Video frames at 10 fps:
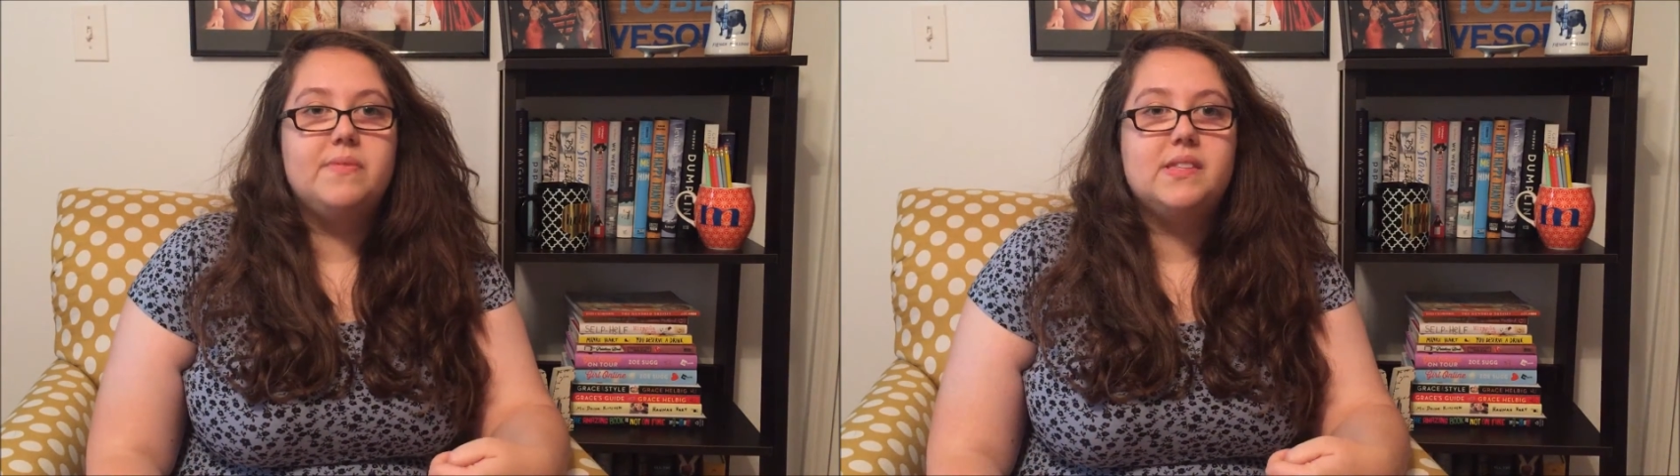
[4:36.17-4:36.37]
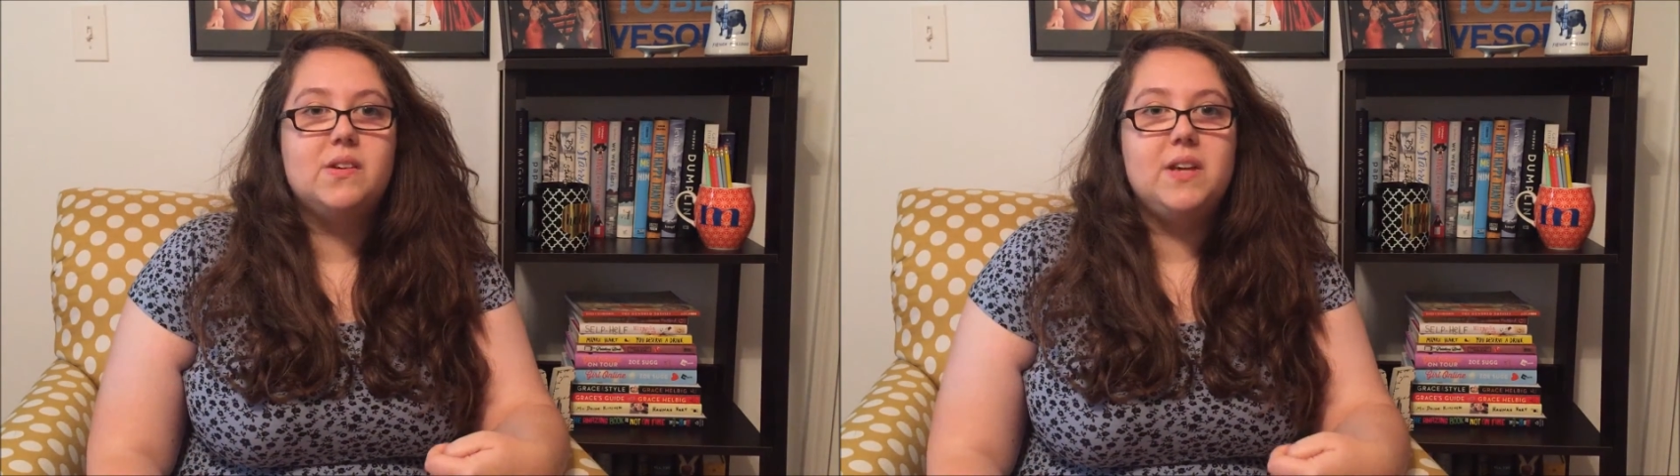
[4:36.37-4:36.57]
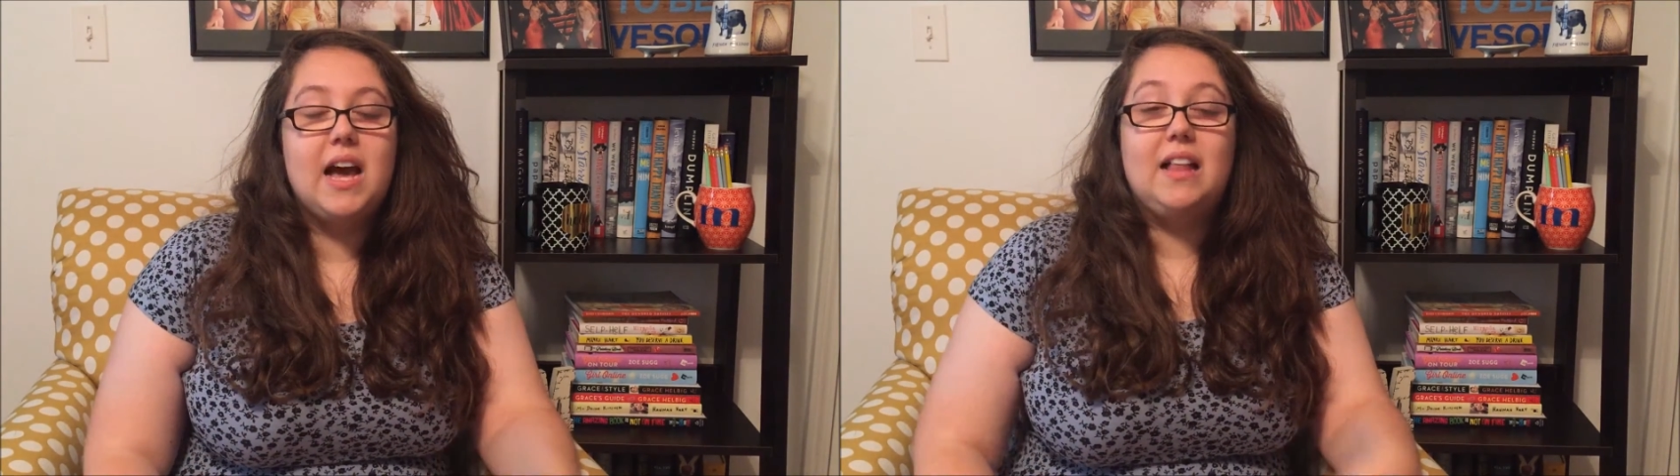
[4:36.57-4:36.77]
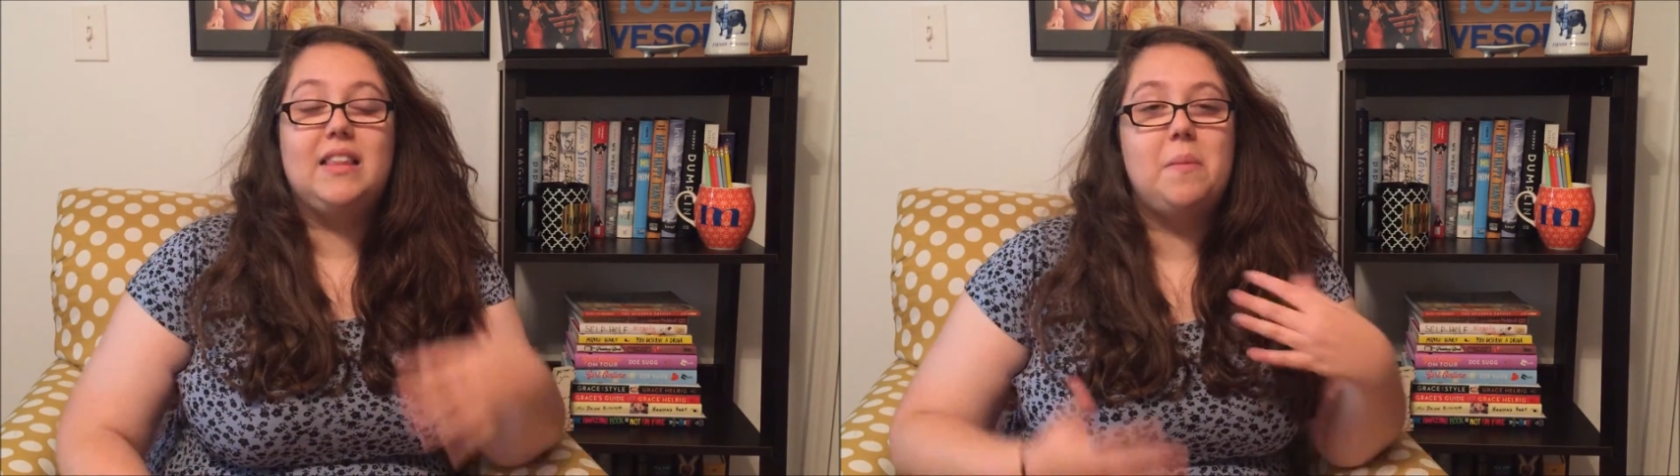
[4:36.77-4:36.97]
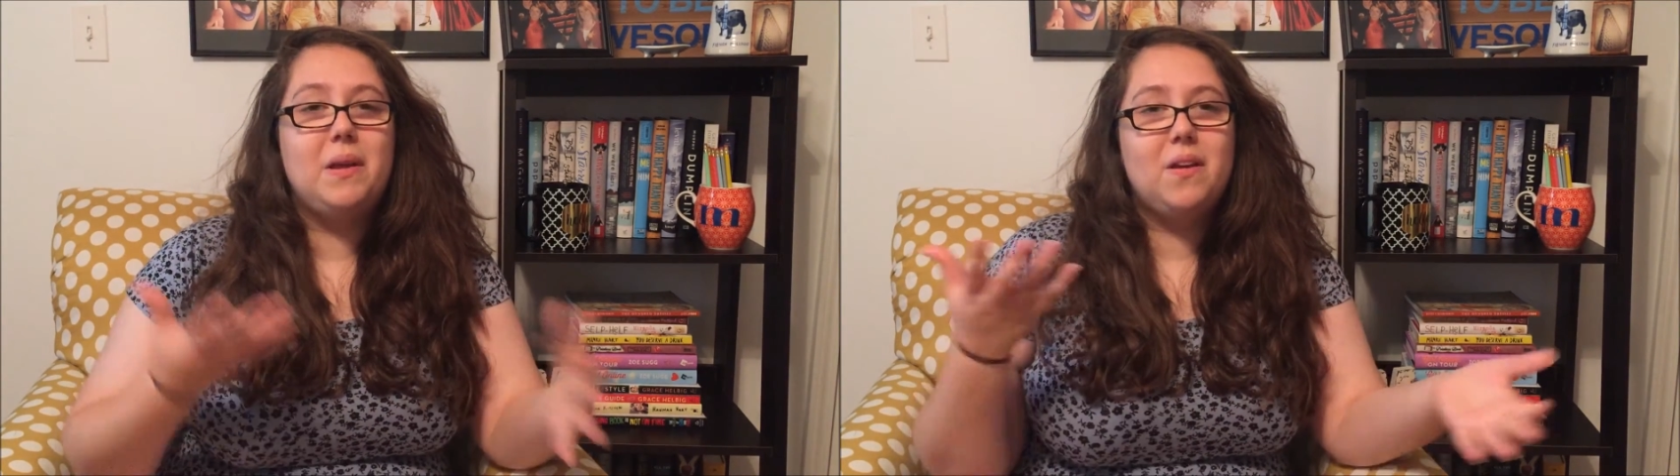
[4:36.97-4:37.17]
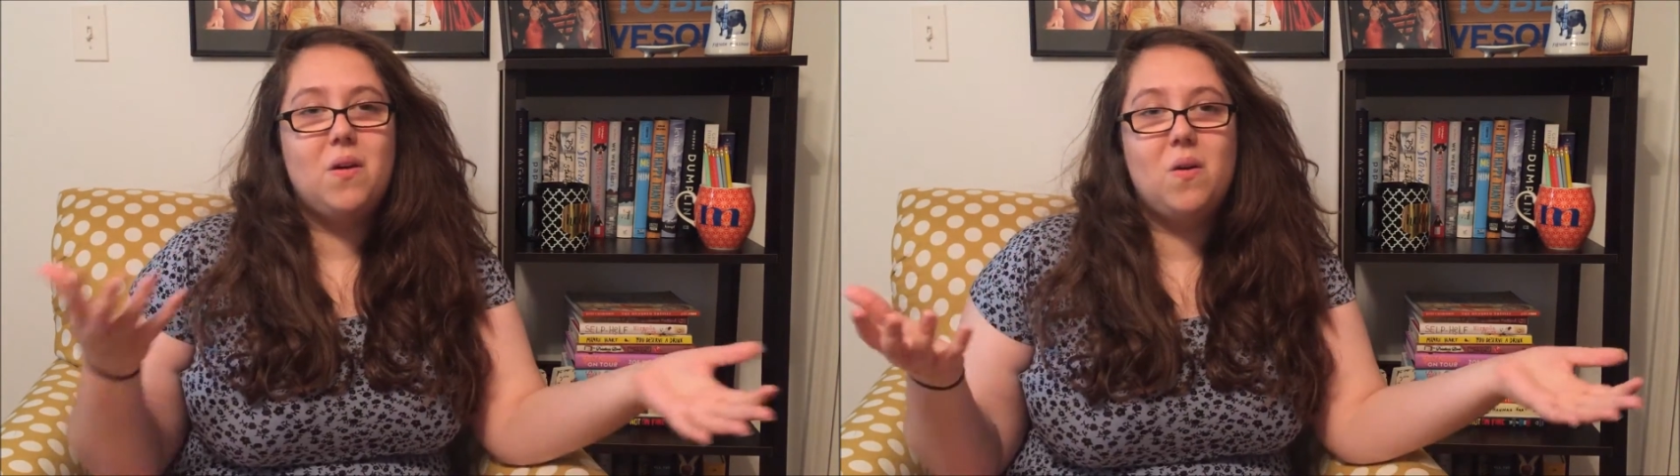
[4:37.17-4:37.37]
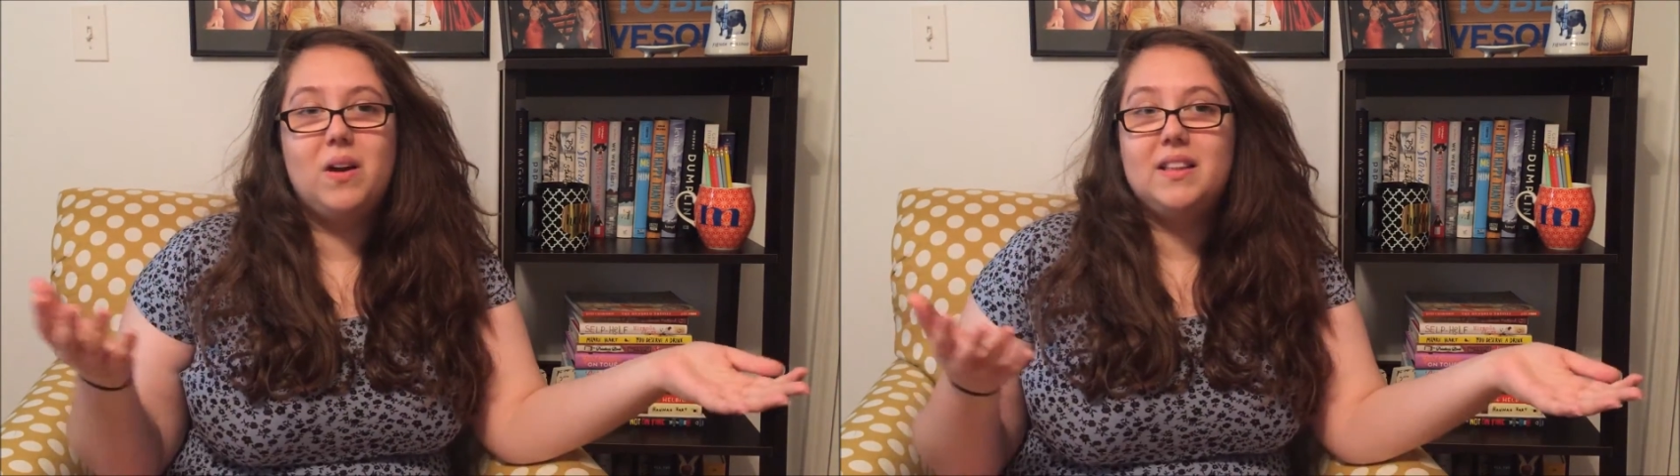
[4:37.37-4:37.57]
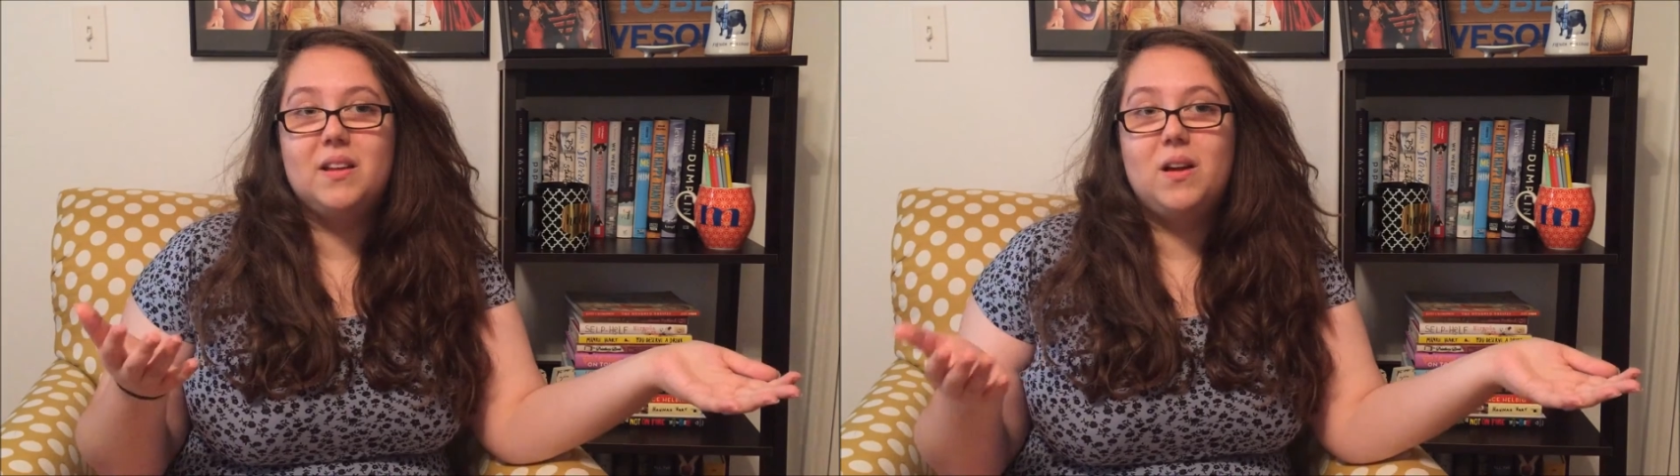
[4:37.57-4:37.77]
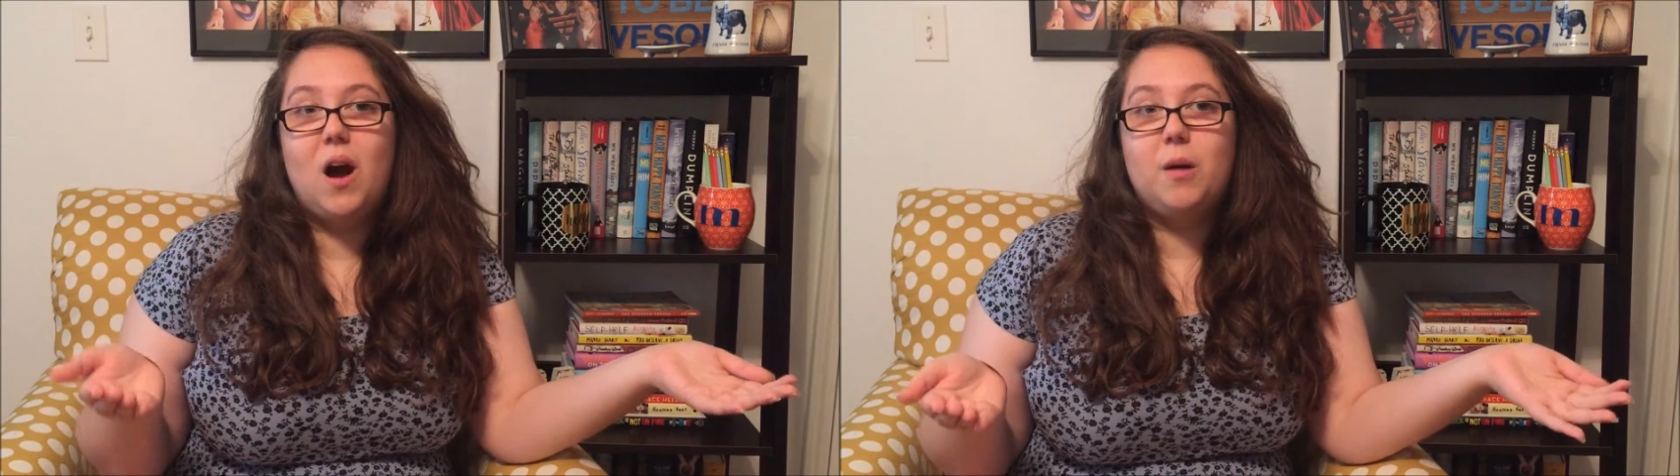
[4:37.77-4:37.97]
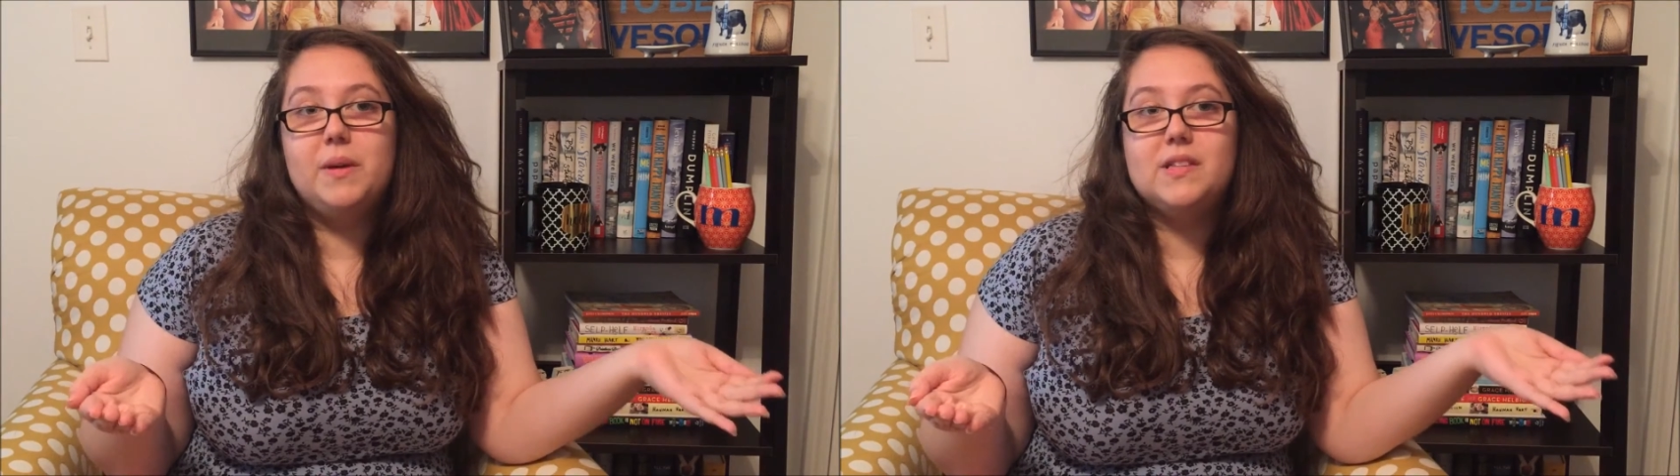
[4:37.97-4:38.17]
So yeah, let me know in the
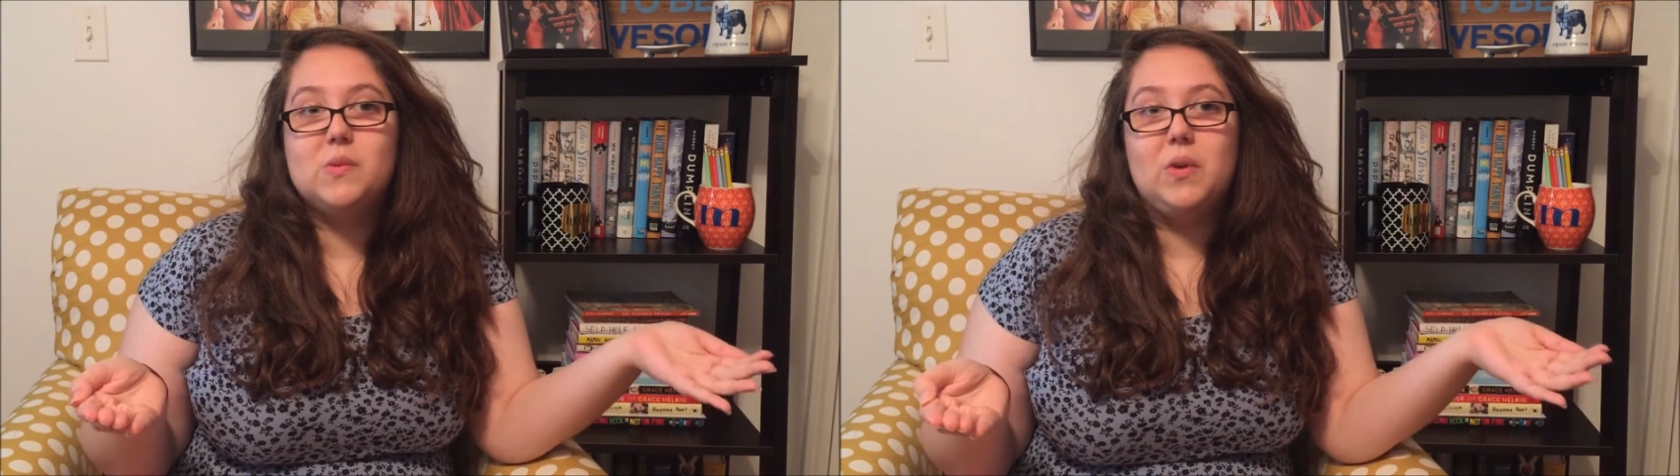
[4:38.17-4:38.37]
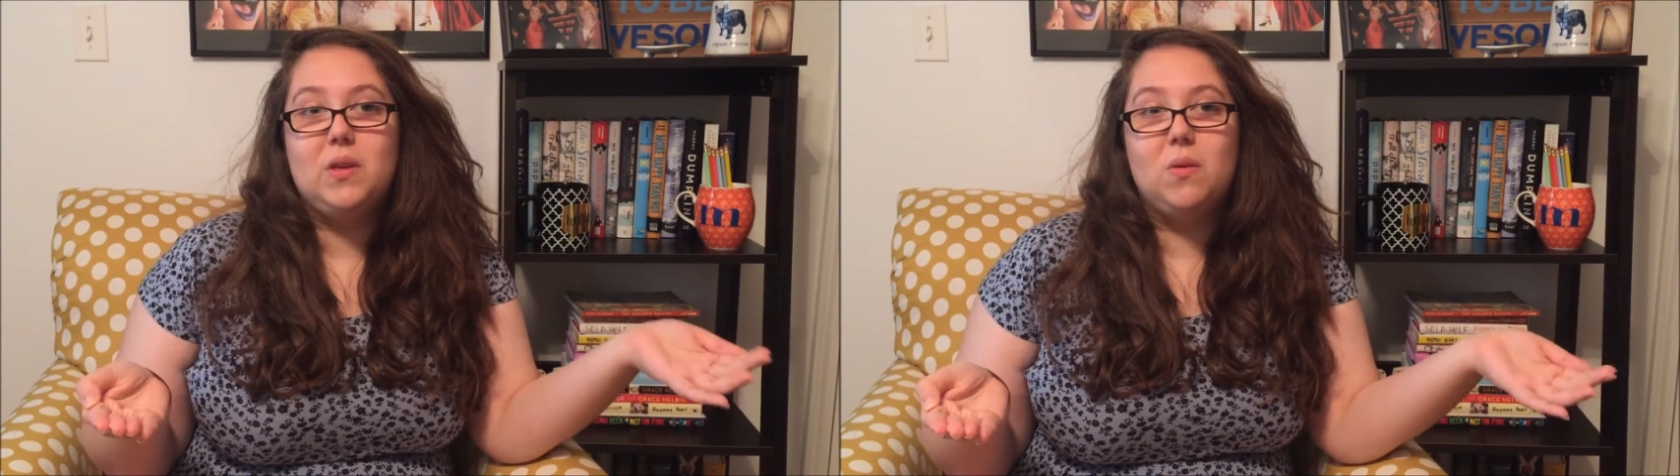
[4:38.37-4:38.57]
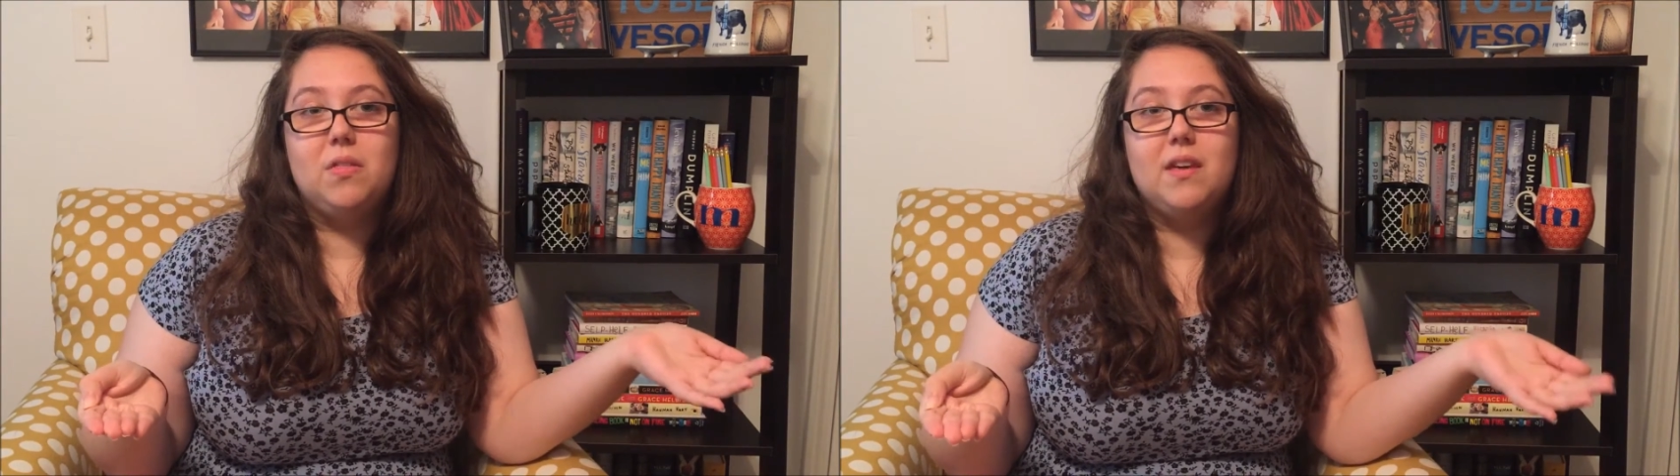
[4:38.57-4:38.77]
comments what you